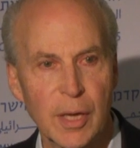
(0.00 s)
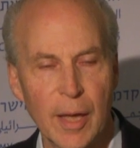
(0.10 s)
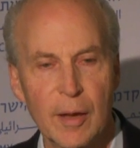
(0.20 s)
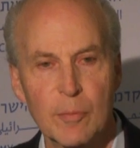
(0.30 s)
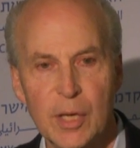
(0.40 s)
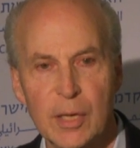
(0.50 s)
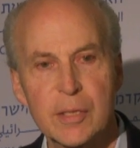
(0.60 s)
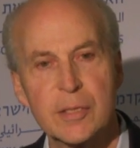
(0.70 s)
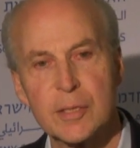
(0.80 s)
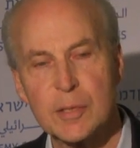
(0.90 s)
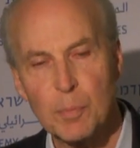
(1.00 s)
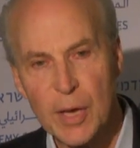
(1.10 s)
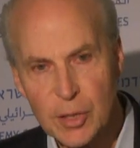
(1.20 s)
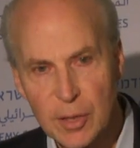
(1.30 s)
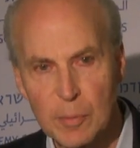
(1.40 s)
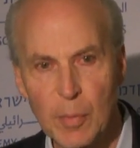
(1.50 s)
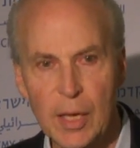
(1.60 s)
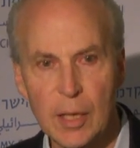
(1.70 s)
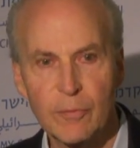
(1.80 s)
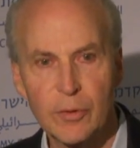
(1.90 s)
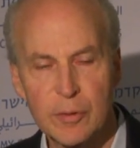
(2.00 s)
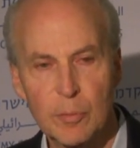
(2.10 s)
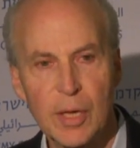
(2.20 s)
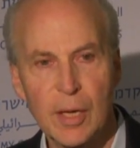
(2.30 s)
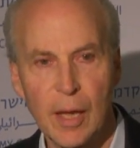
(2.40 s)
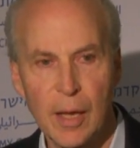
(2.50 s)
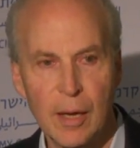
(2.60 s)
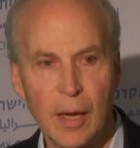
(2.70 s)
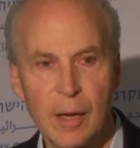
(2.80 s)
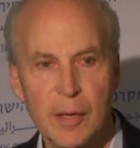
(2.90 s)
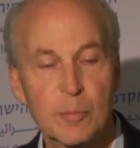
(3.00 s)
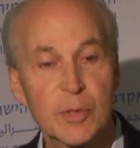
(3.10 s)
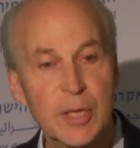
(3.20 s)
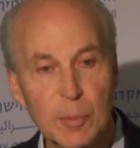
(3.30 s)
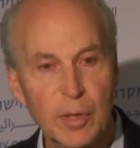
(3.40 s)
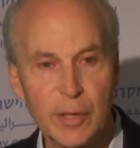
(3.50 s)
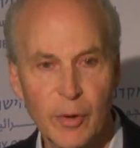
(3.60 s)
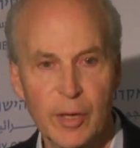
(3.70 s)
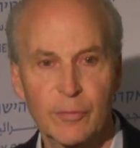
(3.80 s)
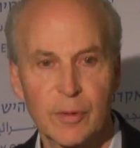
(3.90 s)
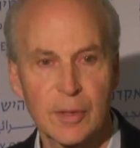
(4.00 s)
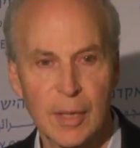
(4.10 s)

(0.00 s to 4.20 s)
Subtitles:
Academy is especially meaningful to me, and I am deeply grateful.